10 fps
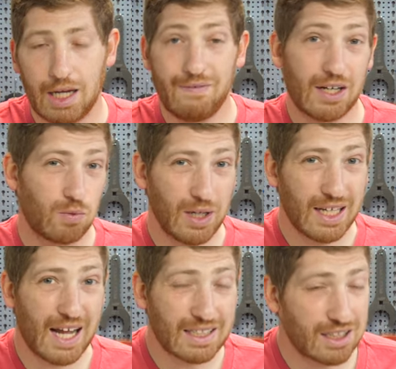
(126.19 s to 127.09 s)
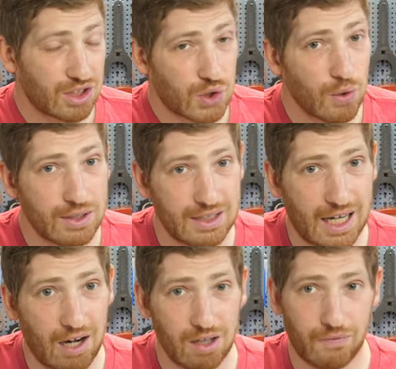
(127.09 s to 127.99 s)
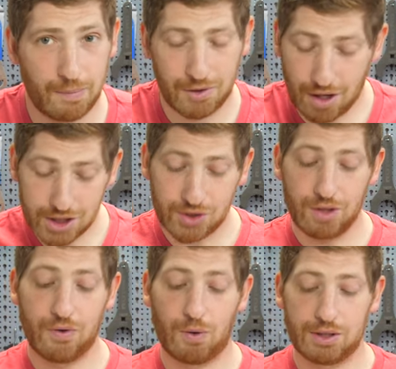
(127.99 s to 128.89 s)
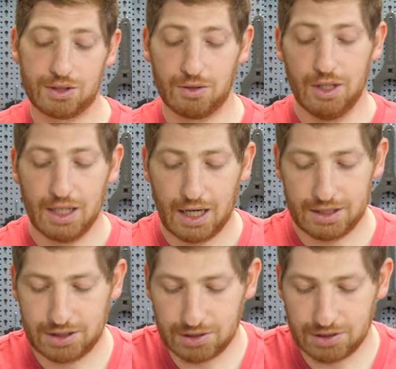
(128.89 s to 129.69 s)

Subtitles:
In fact, we can actually control this entirely from the lock screen if we want to. So